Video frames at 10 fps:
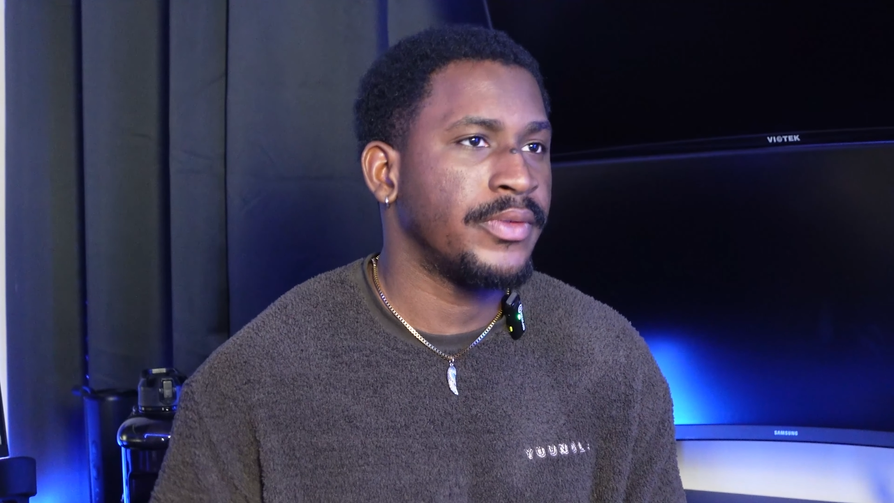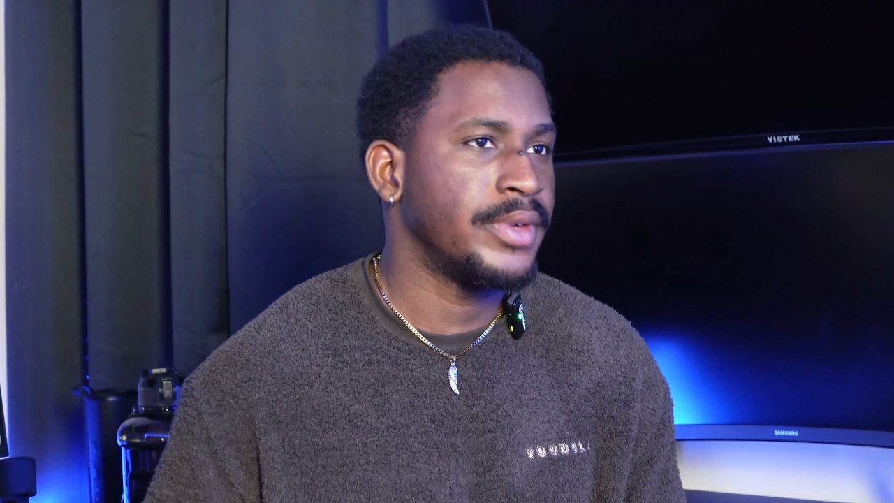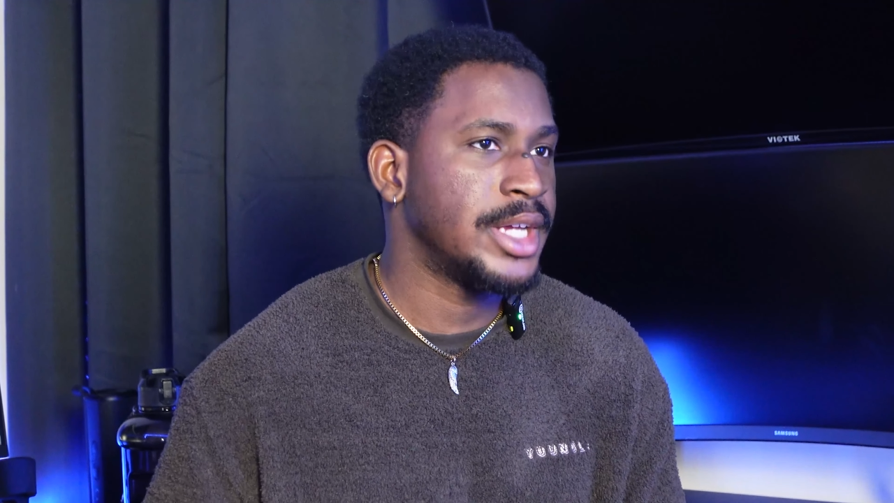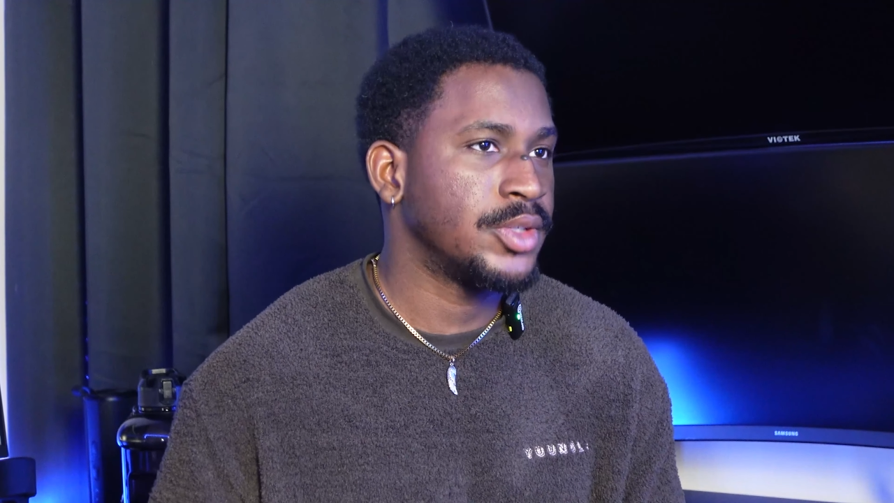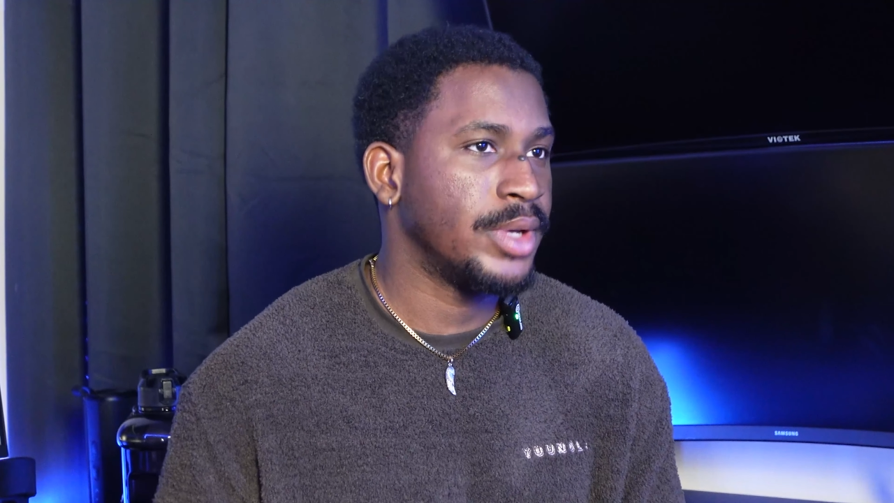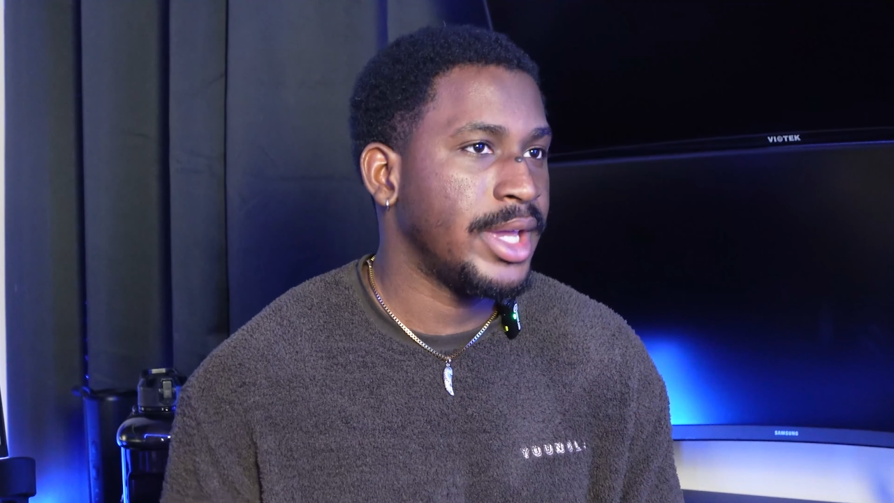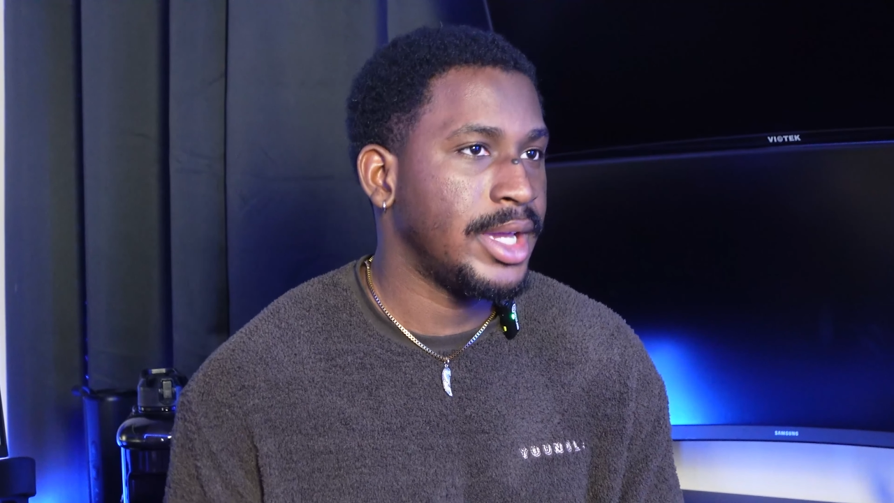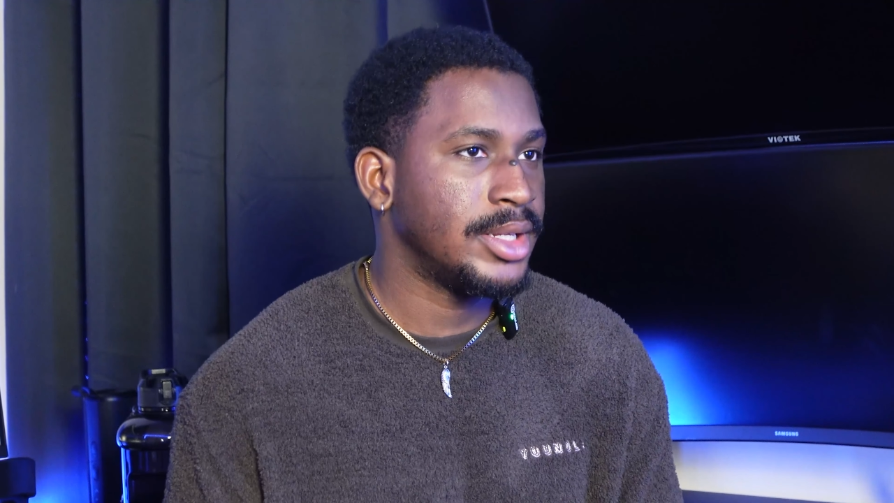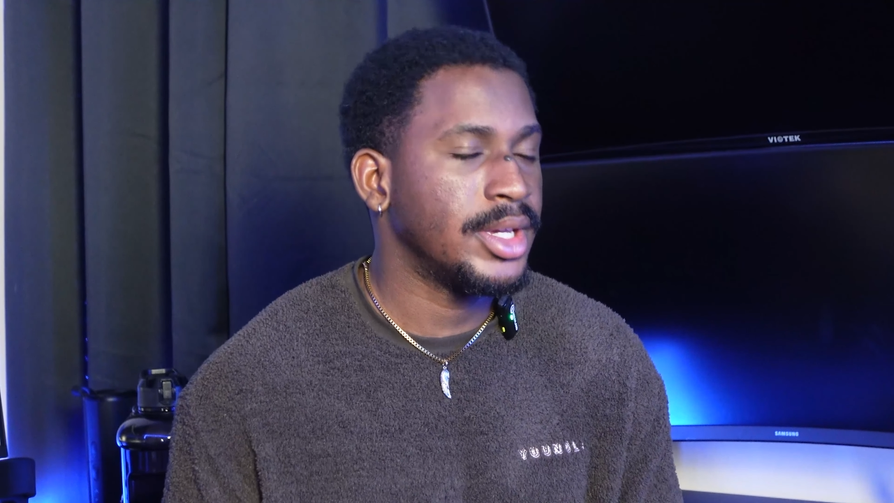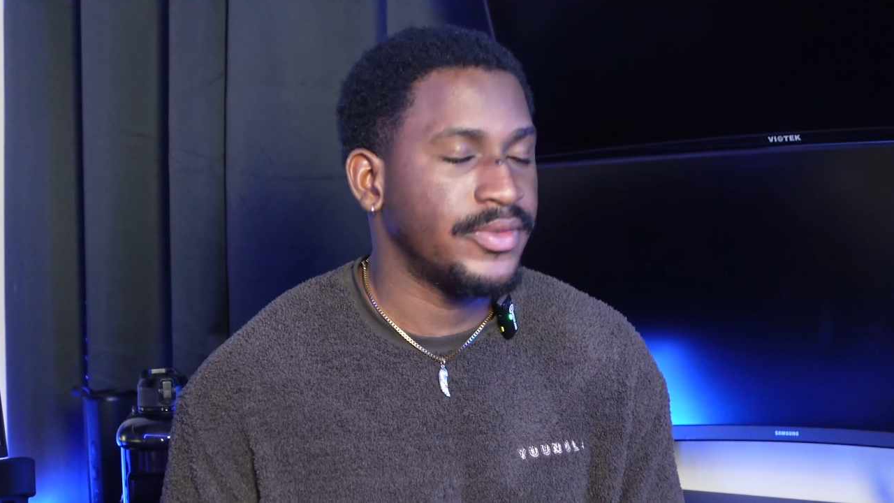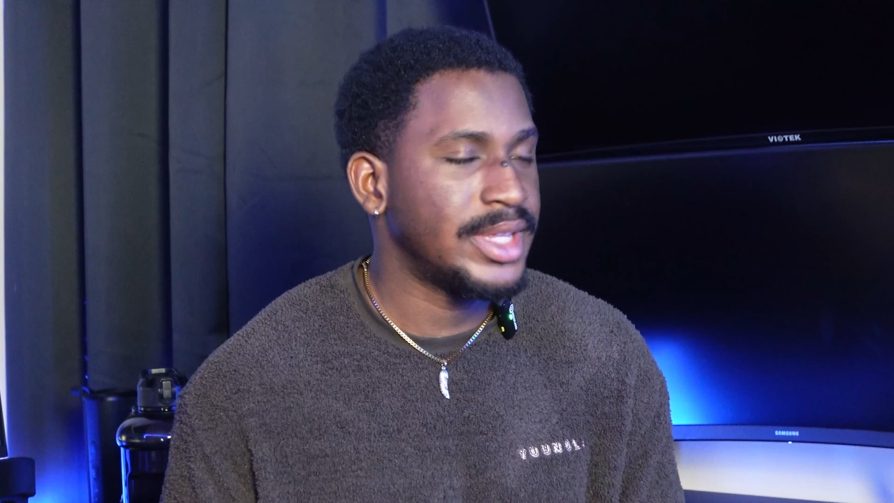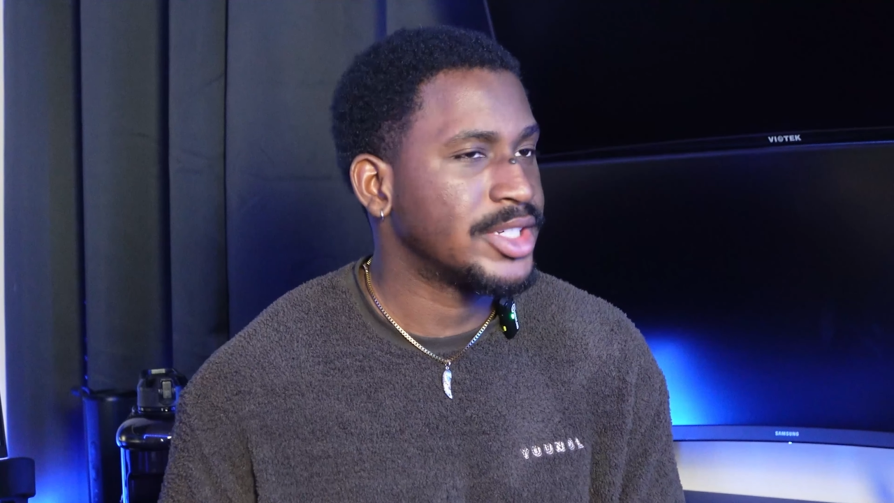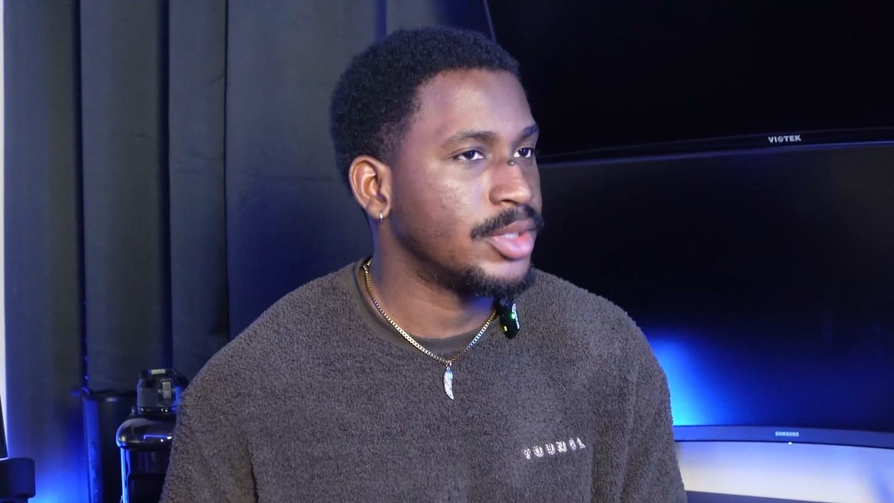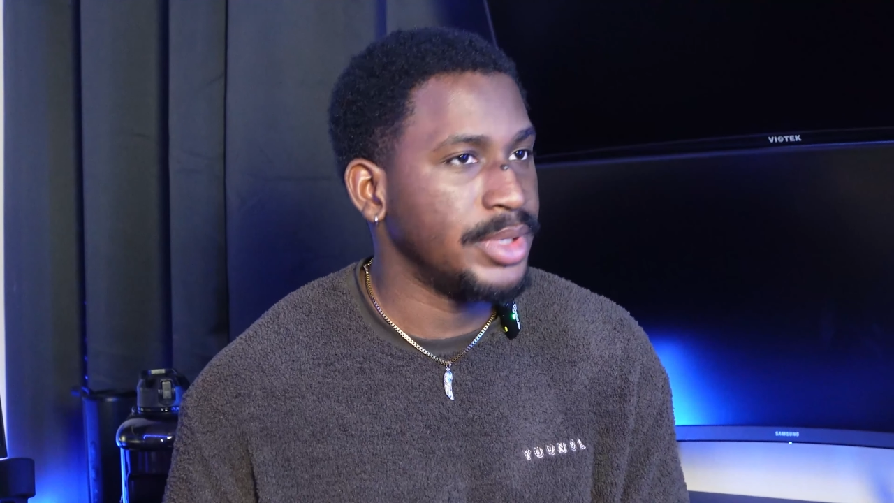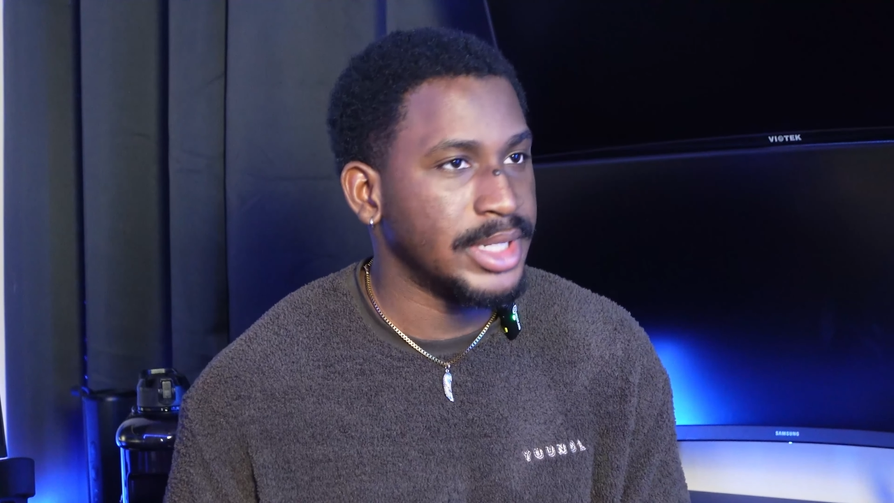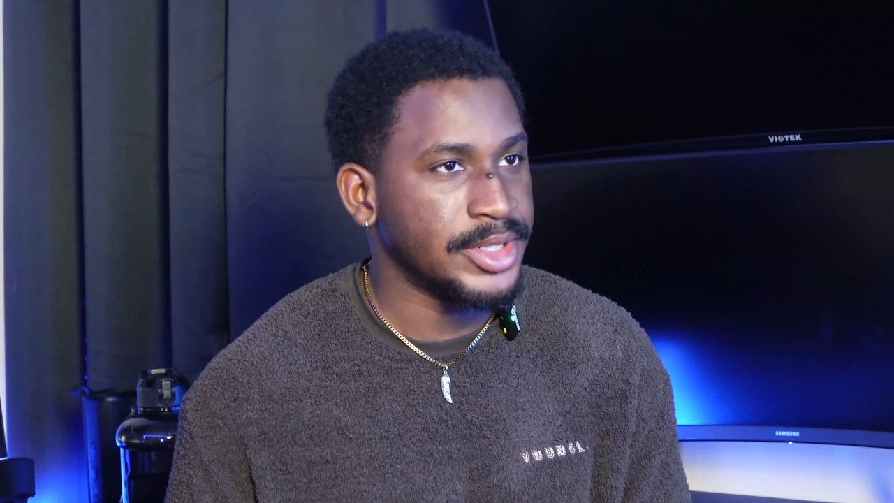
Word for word: financial aid if that's going to be